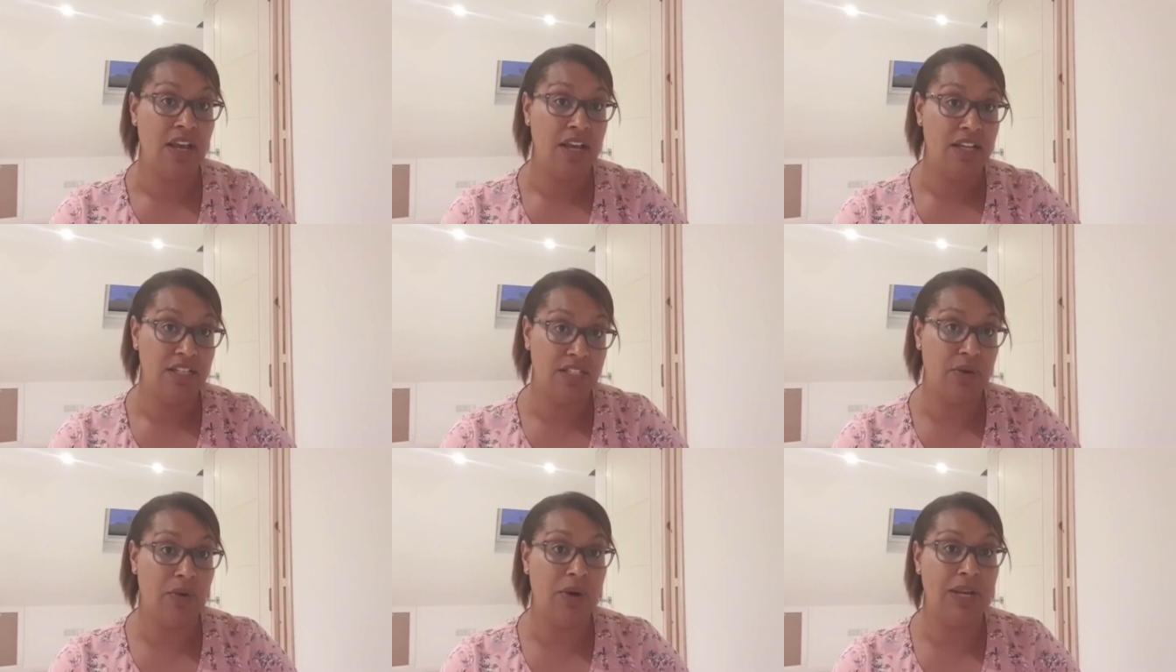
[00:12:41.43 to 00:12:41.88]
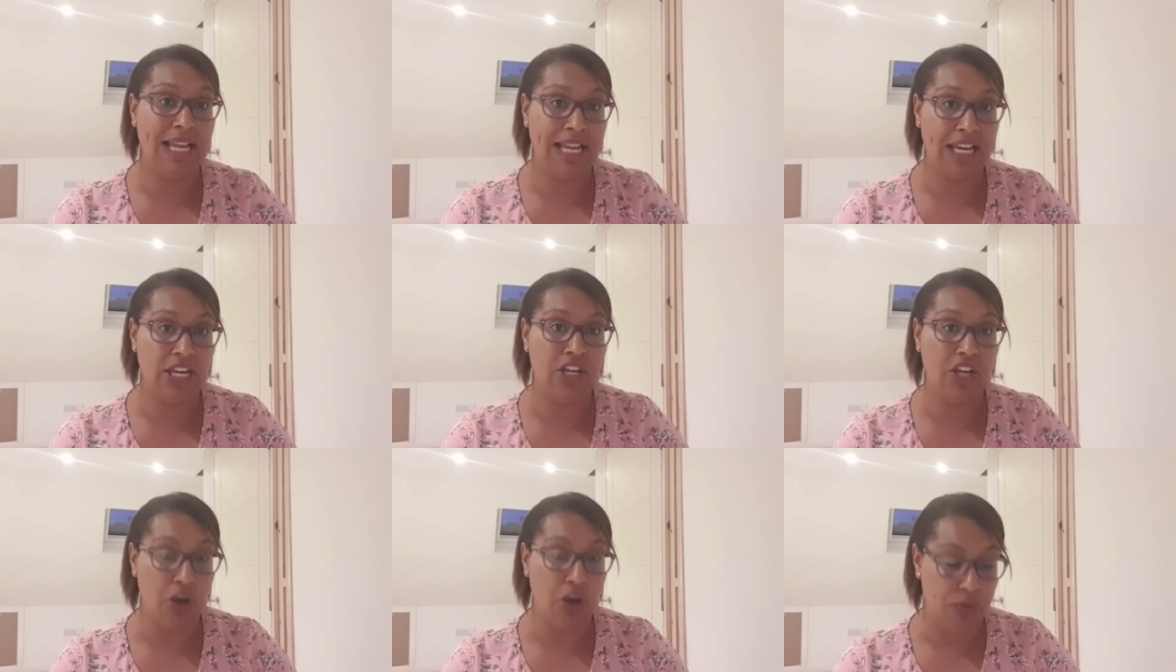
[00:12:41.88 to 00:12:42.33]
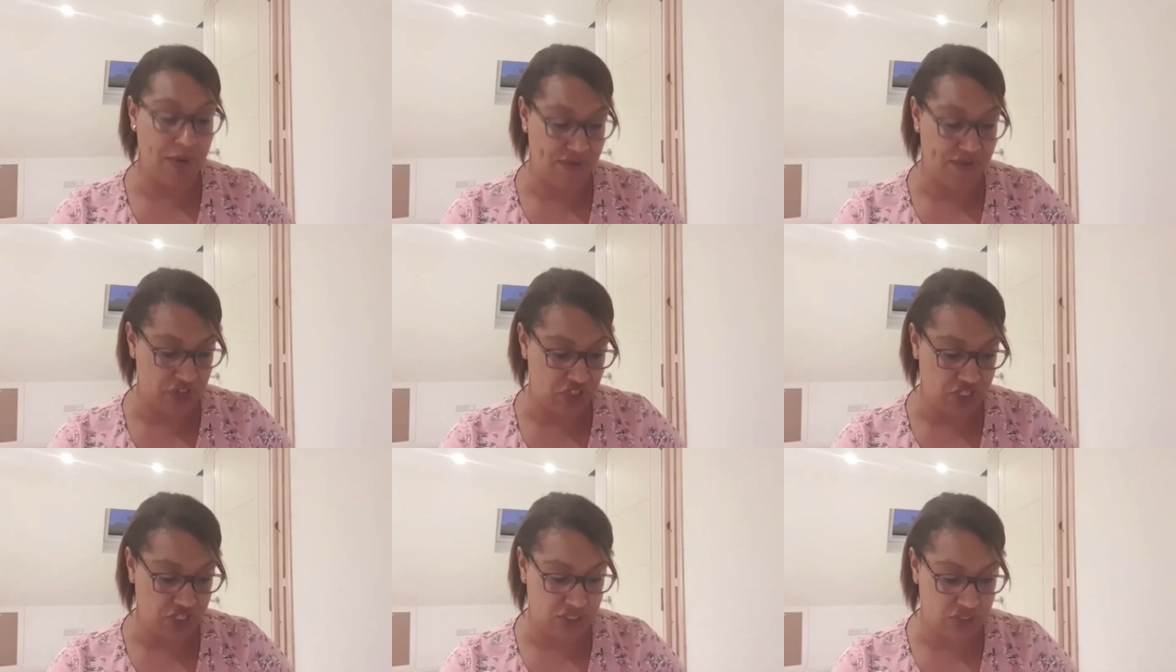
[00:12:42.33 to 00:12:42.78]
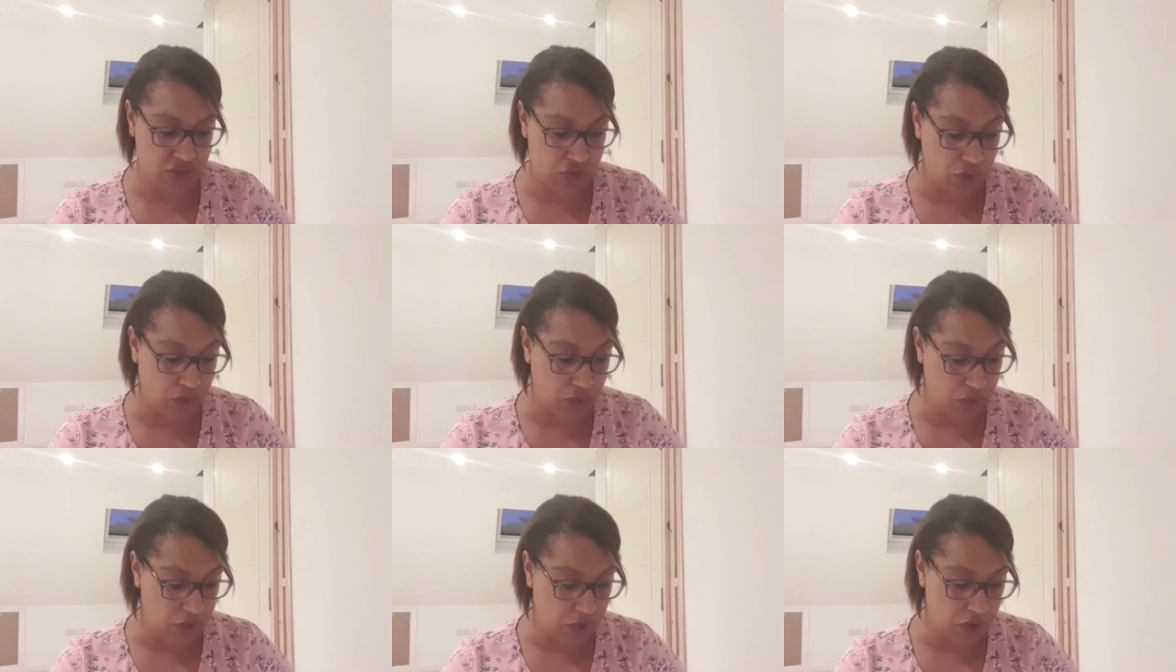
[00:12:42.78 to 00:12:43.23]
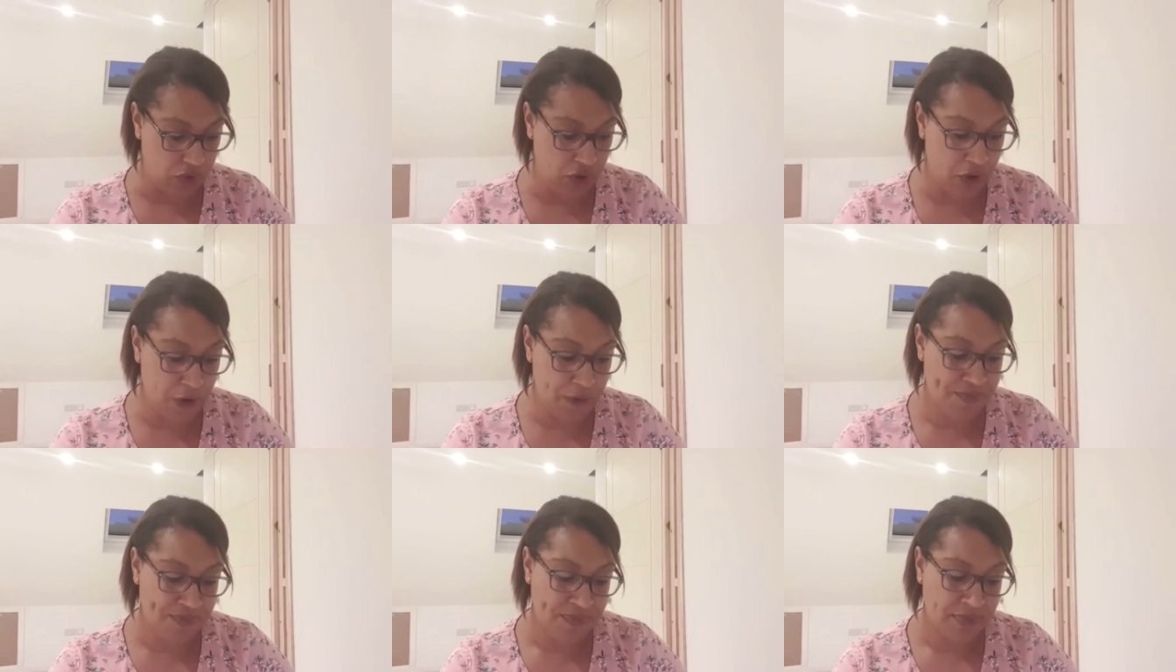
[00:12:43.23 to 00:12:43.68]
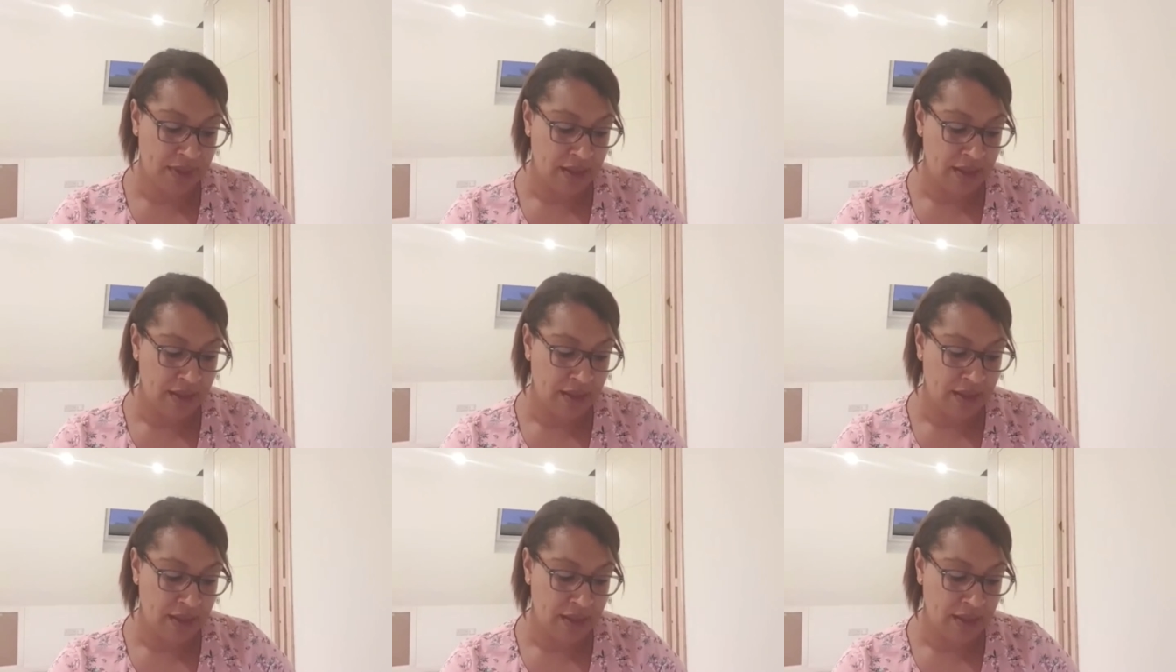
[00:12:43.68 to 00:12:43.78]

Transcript: So I'll let you know whether she's caught or not.